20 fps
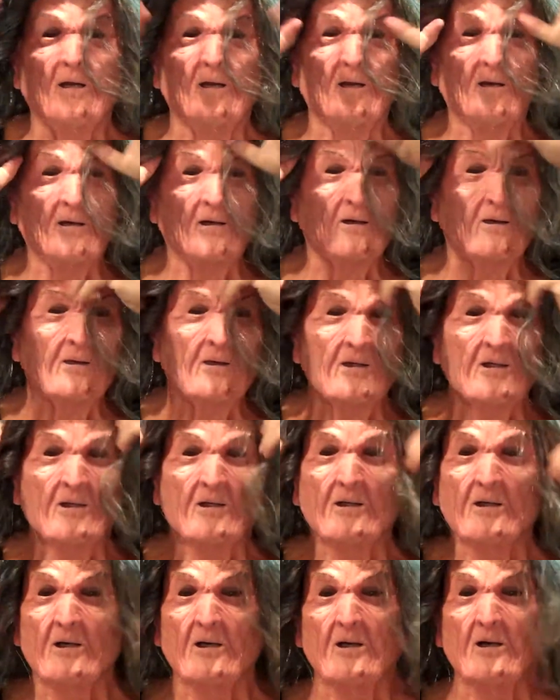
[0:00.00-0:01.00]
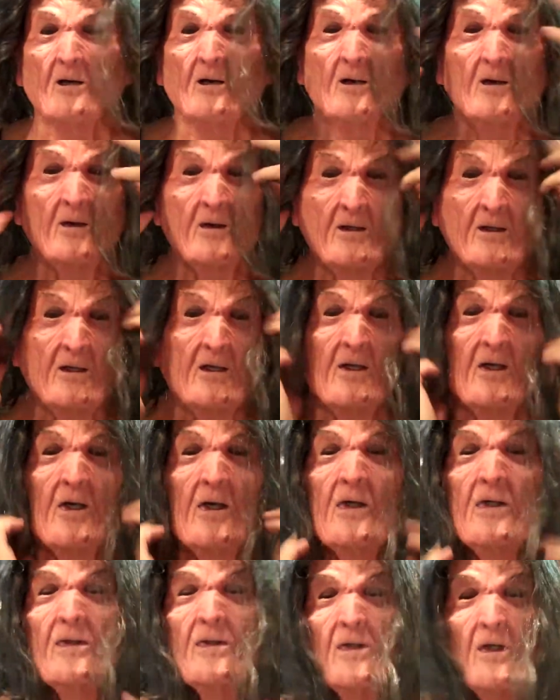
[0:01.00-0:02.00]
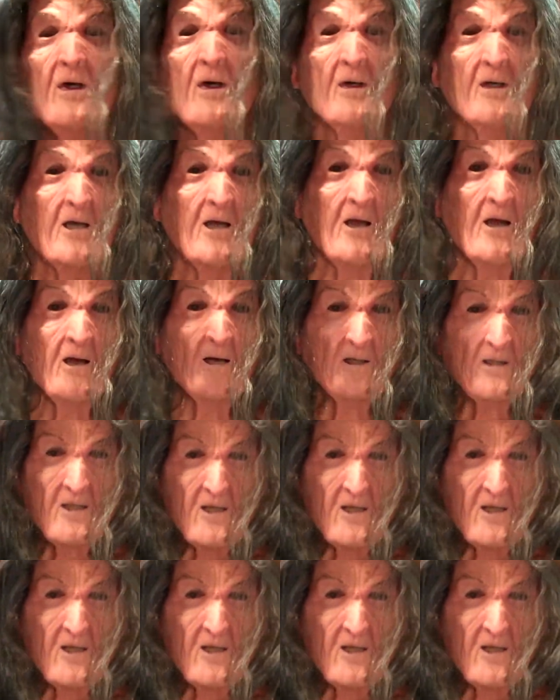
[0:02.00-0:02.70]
here we go. So now,